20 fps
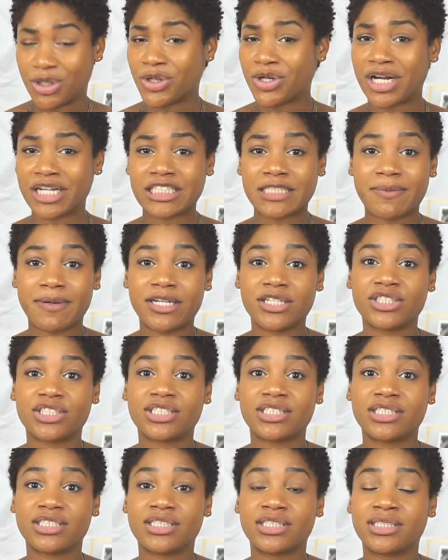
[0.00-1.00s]
no
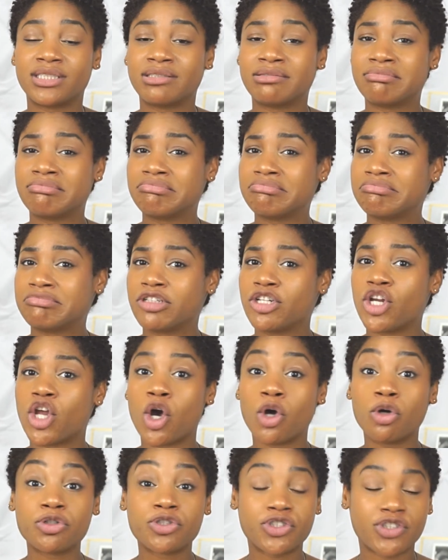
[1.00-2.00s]
constipation,
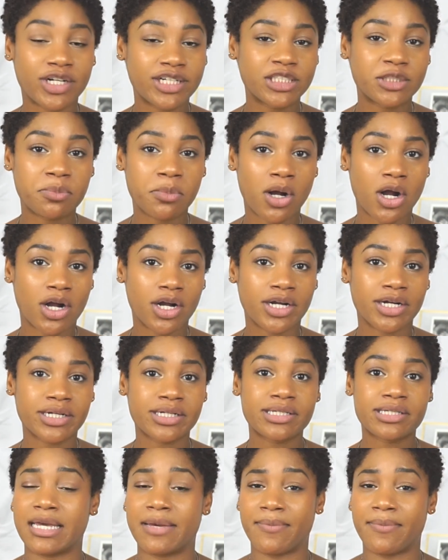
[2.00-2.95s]
no stretch marks.